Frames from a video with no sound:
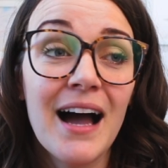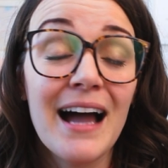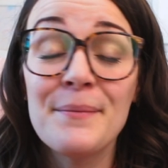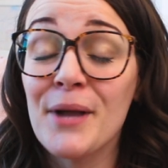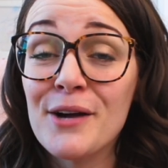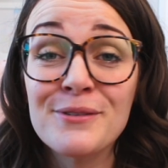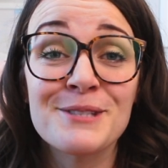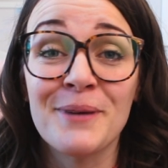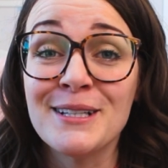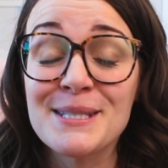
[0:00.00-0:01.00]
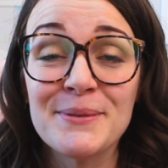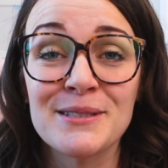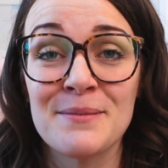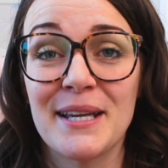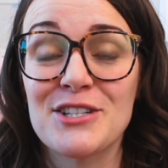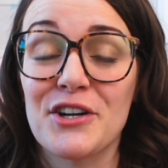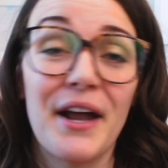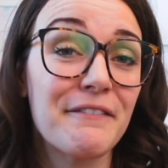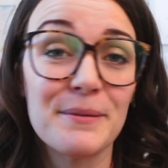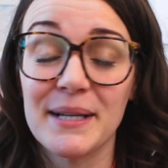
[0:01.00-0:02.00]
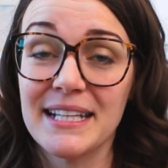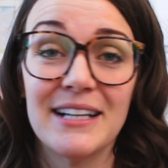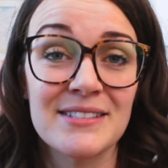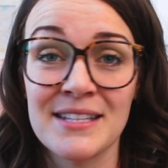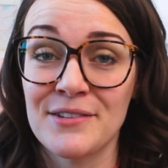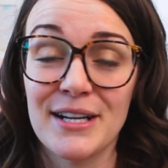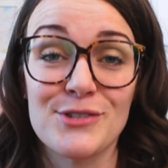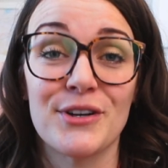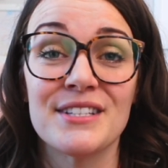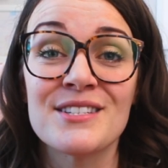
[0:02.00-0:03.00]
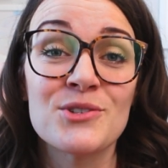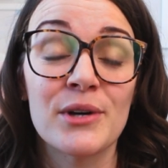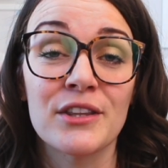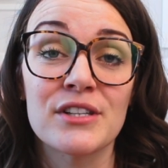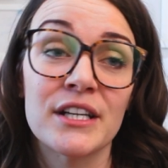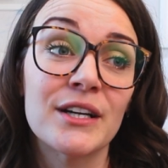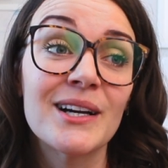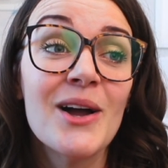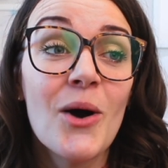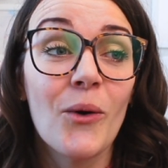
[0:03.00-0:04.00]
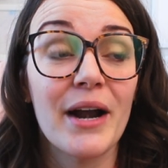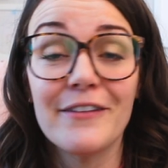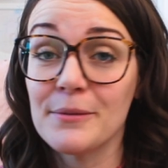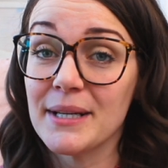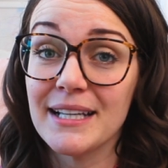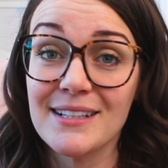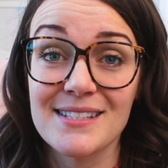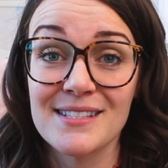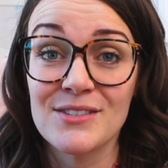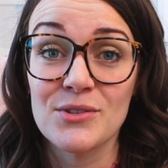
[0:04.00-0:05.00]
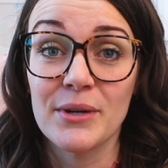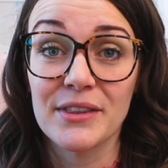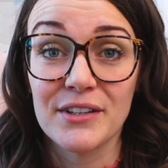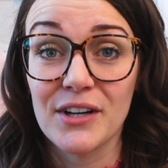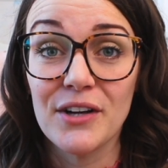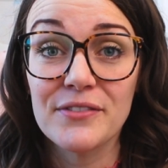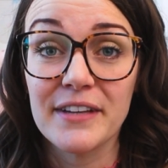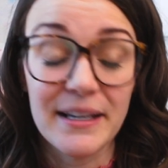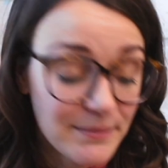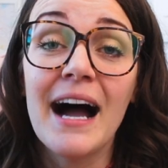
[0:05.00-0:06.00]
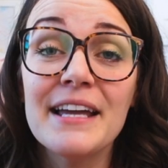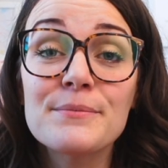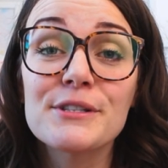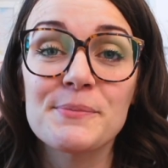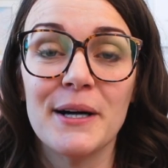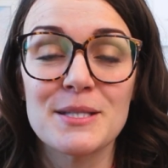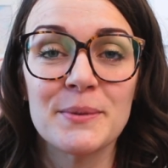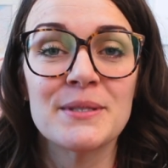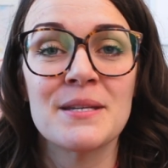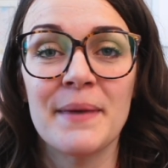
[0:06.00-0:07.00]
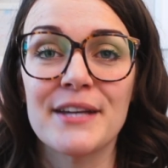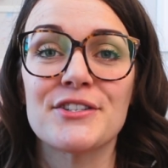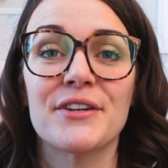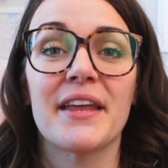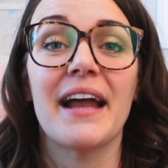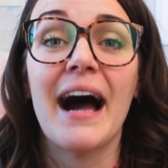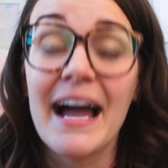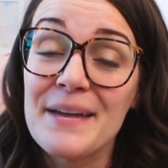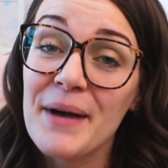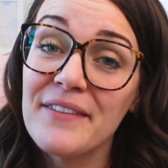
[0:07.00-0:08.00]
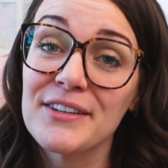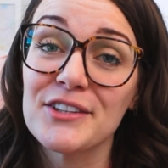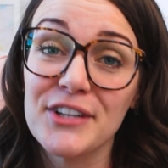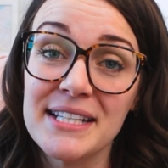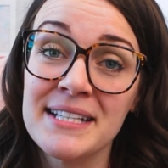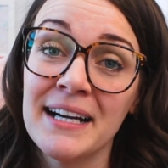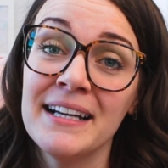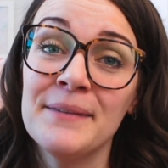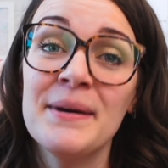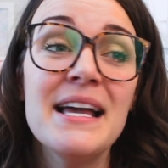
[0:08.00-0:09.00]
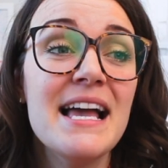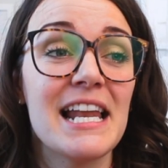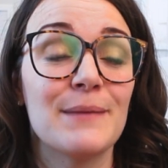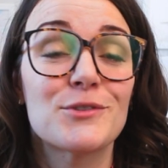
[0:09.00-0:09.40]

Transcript: I'm not responsible to make sure everybody else in the restaurant's enjoying their dinner or everybody else is enjoying their golf game. I am responsible to make sure that I am having a great time and I'm